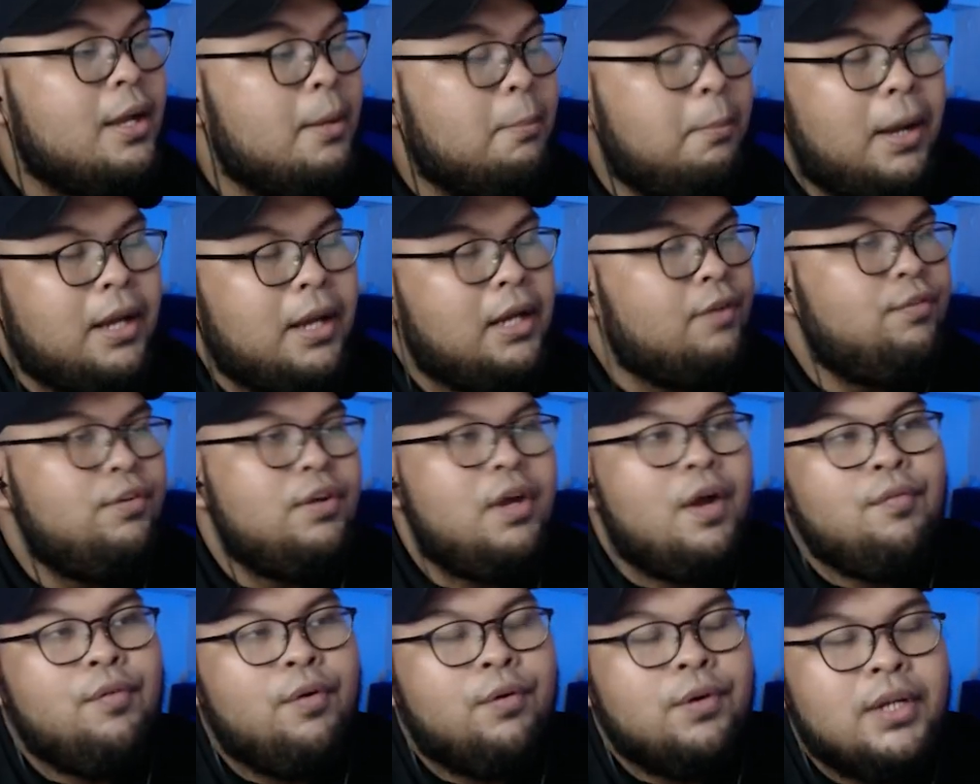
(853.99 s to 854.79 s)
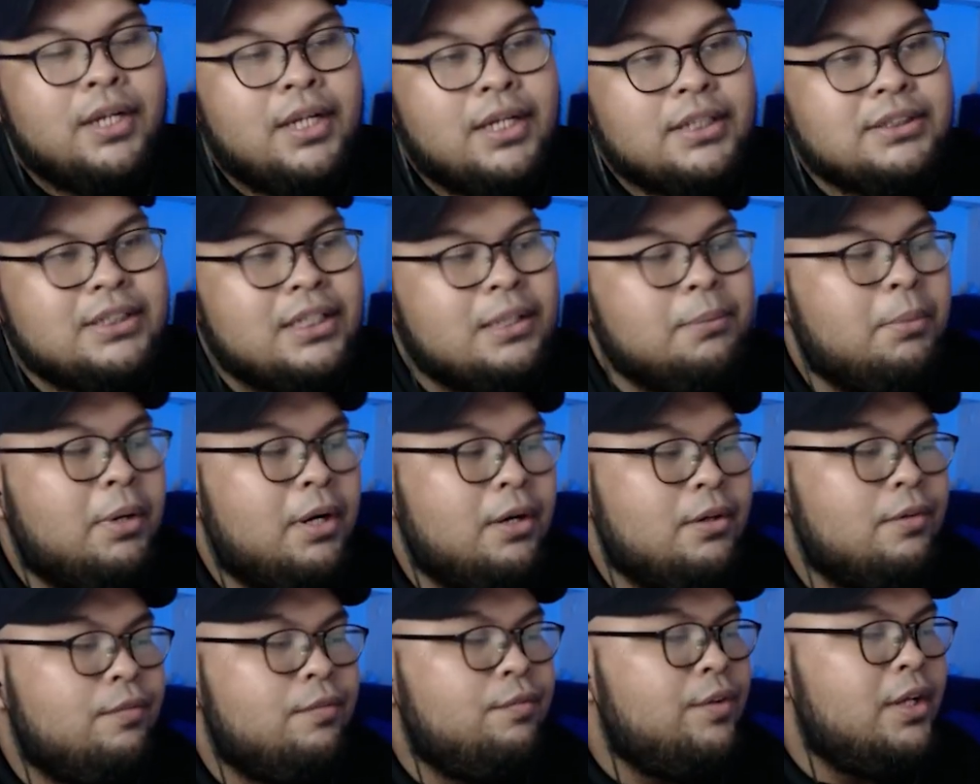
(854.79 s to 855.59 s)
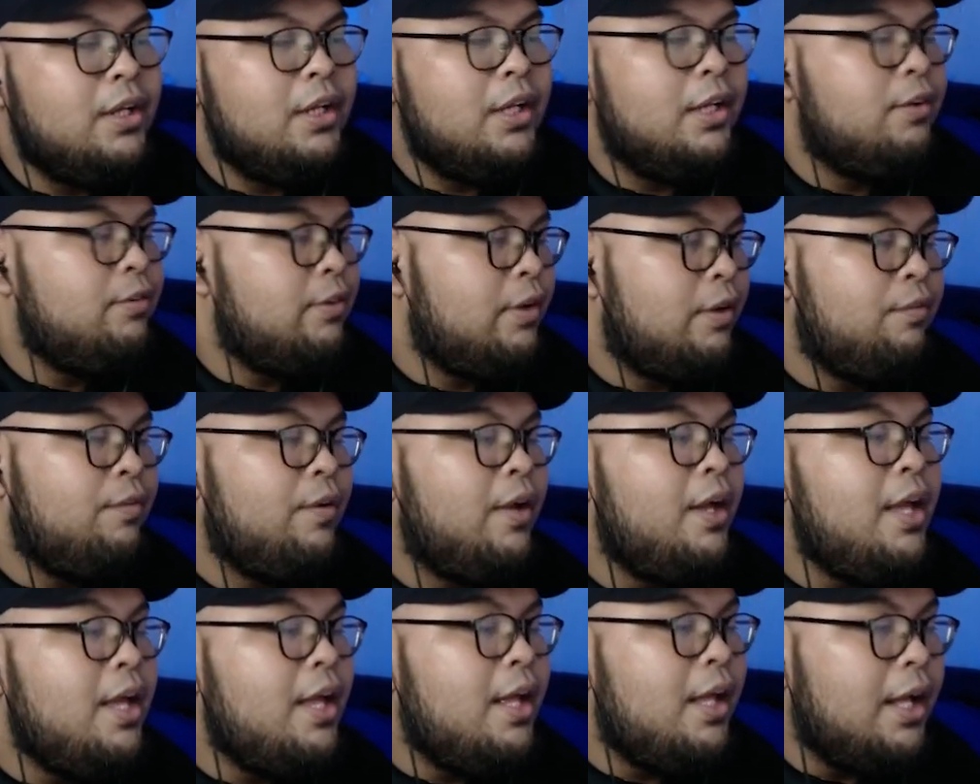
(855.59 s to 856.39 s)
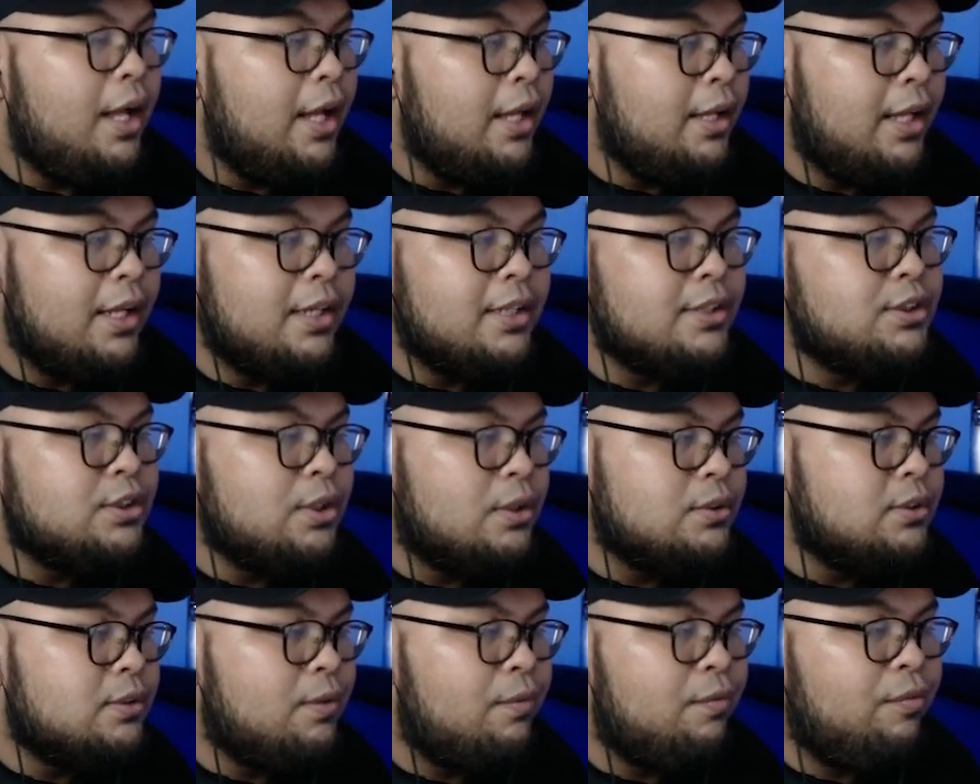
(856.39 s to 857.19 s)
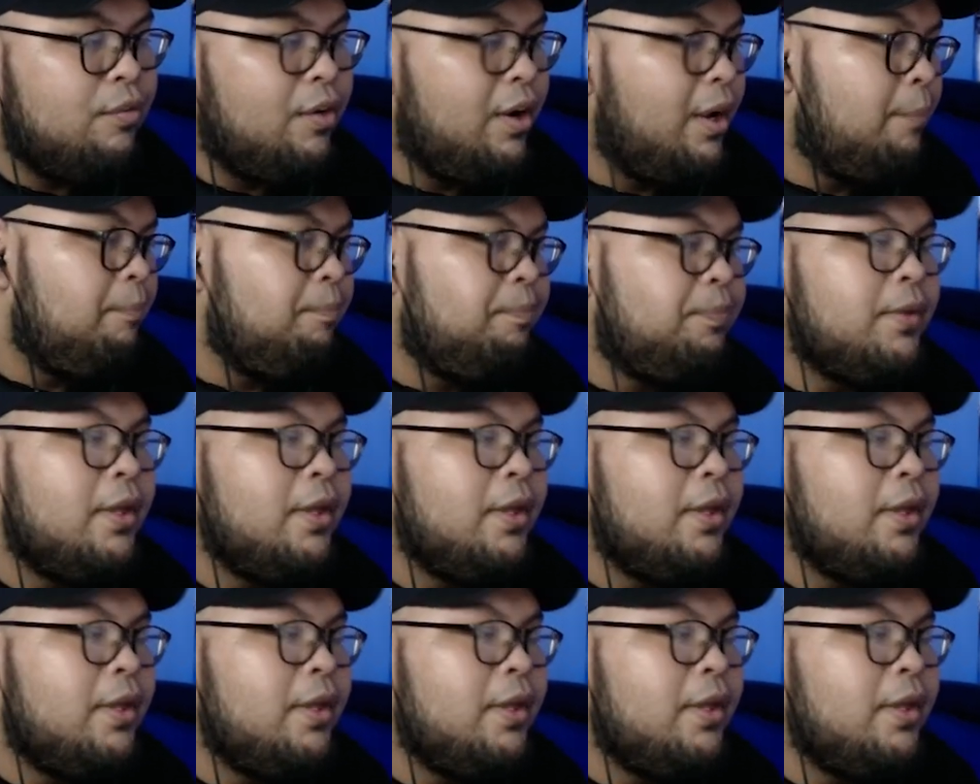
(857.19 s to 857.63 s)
But if you have Onigashima on the field, if you have another source of ramp,